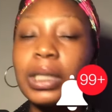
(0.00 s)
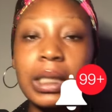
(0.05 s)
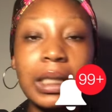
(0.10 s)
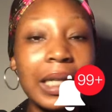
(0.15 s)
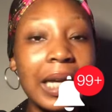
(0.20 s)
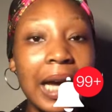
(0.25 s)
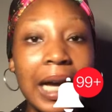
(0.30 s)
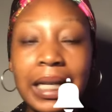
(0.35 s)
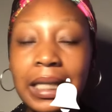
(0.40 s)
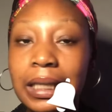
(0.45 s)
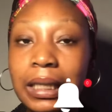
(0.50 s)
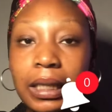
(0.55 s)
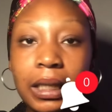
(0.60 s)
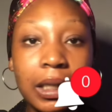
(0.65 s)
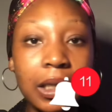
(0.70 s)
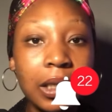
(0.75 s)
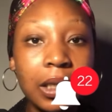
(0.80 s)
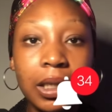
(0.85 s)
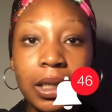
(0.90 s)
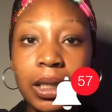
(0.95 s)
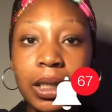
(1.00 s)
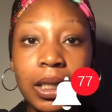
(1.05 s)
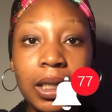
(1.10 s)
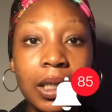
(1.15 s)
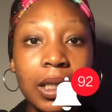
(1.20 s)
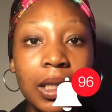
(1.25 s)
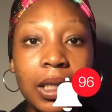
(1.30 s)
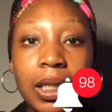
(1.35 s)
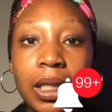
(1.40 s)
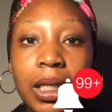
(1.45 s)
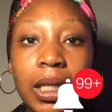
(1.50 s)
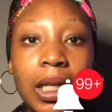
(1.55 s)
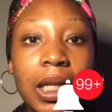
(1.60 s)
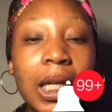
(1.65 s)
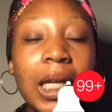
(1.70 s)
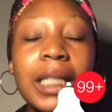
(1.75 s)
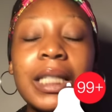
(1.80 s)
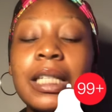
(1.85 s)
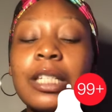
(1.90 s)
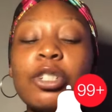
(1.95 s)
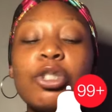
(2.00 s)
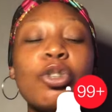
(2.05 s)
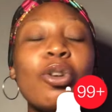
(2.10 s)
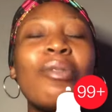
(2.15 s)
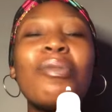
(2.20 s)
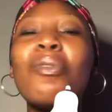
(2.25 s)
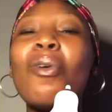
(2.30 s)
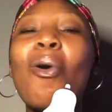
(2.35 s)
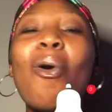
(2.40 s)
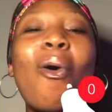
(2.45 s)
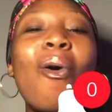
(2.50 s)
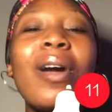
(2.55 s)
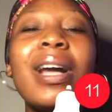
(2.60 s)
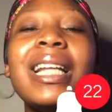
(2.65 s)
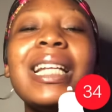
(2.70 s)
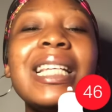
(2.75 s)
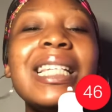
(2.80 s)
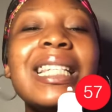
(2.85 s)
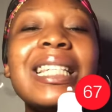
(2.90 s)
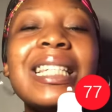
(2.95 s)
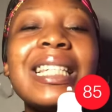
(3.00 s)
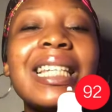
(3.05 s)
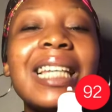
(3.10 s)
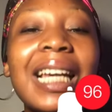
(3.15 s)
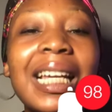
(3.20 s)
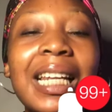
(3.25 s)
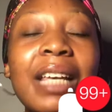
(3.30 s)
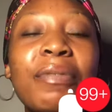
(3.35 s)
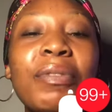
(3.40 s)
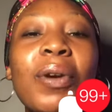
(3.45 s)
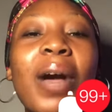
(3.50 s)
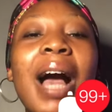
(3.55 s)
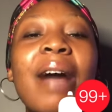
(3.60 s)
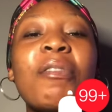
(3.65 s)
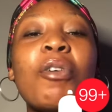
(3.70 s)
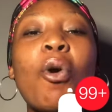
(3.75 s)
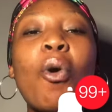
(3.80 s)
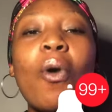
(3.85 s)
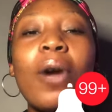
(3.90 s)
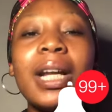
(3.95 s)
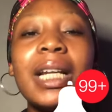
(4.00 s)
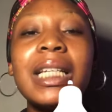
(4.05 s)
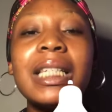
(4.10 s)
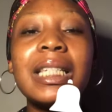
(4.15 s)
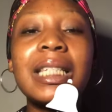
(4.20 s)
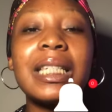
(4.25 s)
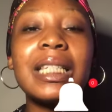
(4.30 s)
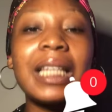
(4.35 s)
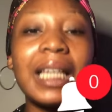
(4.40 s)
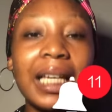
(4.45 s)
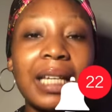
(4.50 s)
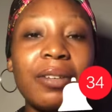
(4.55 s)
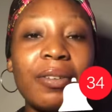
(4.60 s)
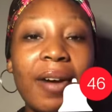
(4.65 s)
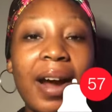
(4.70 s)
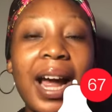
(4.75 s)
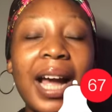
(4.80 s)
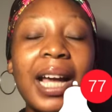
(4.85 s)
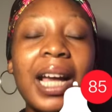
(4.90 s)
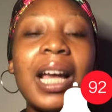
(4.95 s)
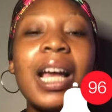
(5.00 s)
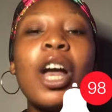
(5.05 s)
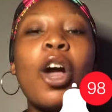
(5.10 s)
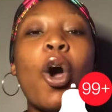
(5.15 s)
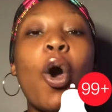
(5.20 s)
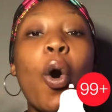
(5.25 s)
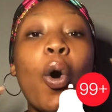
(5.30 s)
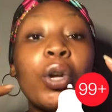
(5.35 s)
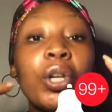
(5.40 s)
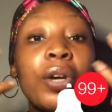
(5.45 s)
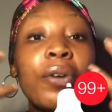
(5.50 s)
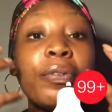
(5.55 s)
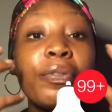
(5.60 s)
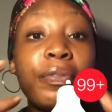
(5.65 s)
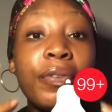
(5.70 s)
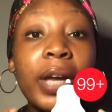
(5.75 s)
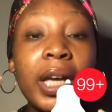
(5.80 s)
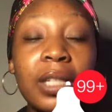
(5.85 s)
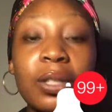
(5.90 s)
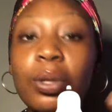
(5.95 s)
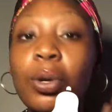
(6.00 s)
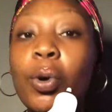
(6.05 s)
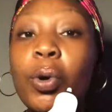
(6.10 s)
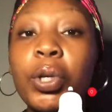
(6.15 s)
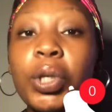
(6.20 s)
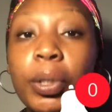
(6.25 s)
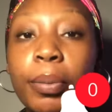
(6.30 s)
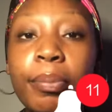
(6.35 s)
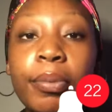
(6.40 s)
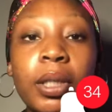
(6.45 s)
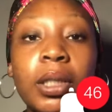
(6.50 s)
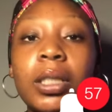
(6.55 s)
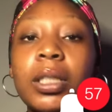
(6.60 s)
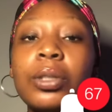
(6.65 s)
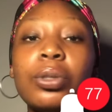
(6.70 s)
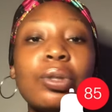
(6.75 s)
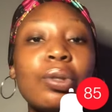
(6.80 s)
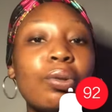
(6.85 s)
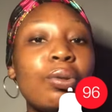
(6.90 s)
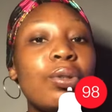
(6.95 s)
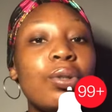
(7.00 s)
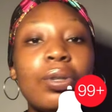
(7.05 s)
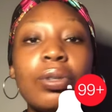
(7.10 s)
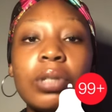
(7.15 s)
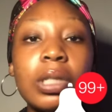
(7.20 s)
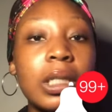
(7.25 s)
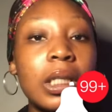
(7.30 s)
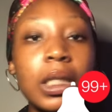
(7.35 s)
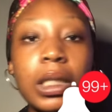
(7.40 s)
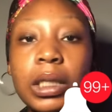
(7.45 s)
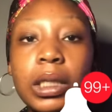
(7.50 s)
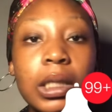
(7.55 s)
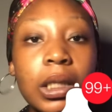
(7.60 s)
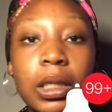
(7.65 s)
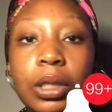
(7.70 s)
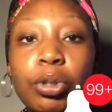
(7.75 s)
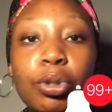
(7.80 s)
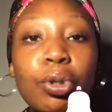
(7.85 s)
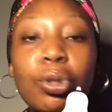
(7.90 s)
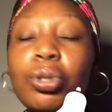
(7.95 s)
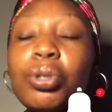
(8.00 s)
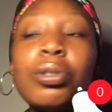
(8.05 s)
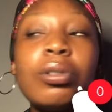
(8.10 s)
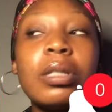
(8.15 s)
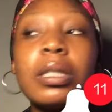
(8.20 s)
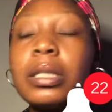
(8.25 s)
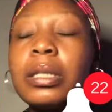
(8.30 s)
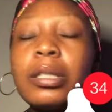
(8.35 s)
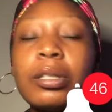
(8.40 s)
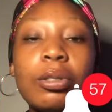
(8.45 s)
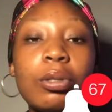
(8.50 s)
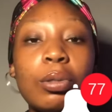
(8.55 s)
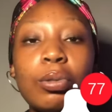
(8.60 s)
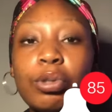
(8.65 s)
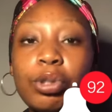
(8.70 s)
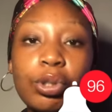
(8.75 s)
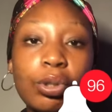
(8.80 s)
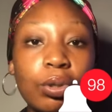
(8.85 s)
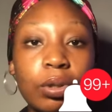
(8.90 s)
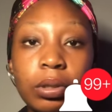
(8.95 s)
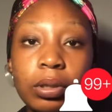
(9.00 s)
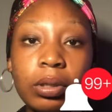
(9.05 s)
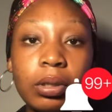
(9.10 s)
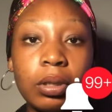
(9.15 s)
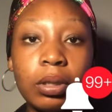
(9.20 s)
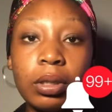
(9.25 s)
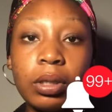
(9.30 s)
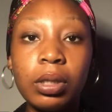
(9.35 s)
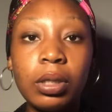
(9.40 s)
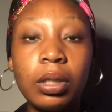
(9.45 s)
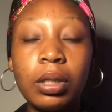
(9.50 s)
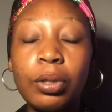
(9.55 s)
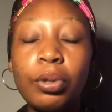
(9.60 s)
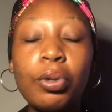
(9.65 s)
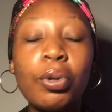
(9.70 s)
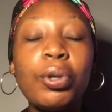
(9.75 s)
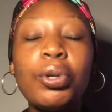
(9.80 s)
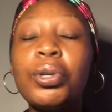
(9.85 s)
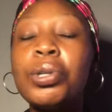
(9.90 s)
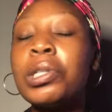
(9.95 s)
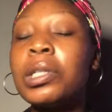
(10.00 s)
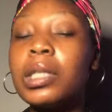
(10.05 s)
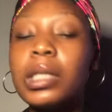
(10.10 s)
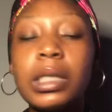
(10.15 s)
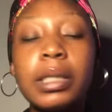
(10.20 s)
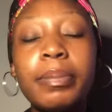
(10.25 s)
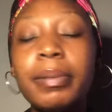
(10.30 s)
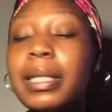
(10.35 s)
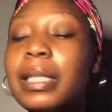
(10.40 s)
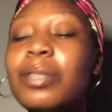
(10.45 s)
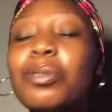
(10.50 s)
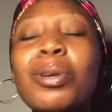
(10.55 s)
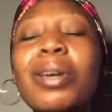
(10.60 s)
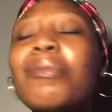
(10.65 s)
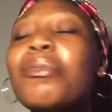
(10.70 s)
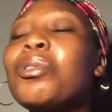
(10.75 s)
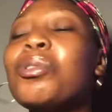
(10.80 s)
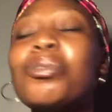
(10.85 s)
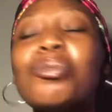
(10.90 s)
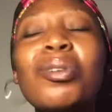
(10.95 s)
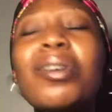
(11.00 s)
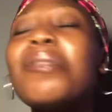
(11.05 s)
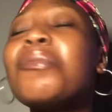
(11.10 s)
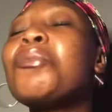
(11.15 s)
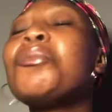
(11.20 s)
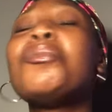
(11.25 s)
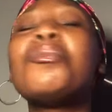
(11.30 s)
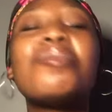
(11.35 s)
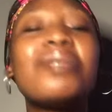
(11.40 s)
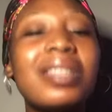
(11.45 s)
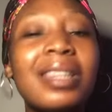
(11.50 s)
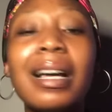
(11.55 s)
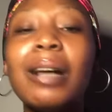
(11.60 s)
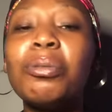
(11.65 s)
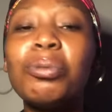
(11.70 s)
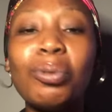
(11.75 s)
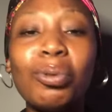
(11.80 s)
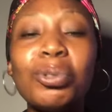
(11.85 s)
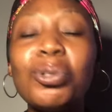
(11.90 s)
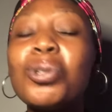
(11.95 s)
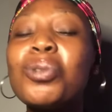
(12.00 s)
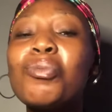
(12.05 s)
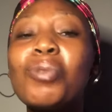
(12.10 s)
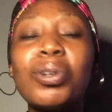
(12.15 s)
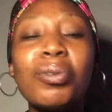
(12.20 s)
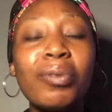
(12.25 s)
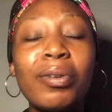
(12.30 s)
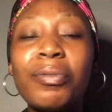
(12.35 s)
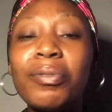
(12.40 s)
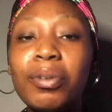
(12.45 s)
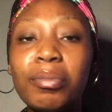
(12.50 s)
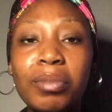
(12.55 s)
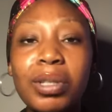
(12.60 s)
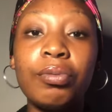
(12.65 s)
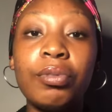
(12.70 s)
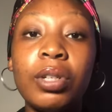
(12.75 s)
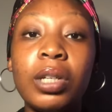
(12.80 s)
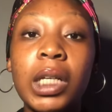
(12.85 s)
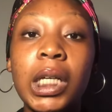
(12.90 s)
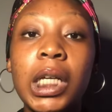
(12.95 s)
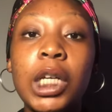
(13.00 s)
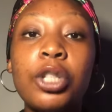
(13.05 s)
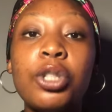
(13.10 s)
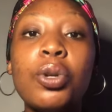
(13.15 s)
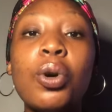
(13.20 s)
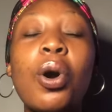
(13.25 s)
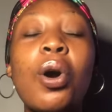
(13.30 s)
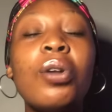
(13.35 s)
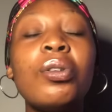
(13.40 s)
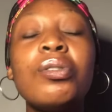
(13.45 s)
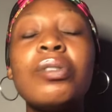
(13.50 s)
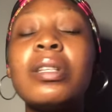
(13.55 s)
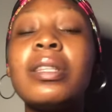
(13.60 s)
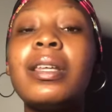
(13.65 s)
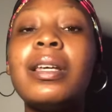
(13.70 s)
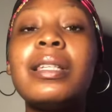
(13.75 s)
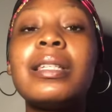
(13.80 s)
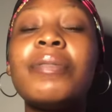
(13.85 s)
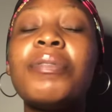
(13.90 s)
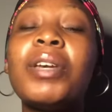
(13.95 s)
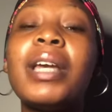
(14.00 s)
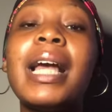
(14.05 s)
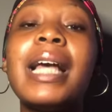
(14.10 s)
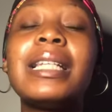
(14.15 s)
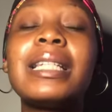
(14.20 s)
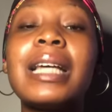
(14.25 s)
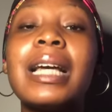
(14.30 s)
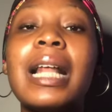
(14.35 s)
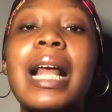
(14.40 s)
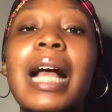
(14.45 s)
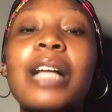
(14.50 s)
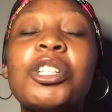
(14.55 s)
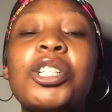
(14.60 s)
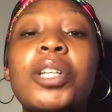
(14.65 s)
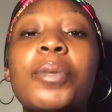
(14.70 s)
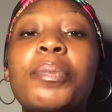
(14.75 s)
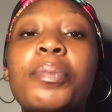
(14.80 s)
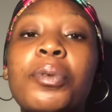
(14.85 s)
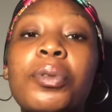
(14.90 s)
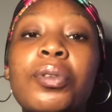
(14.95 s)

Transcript: guys. It is not for oily skin. If you have oily skin, right, on your face, not on your body, don't use this lotion, please. Don't even use it at all. Just run away from it. So all those things, if you guys can actually put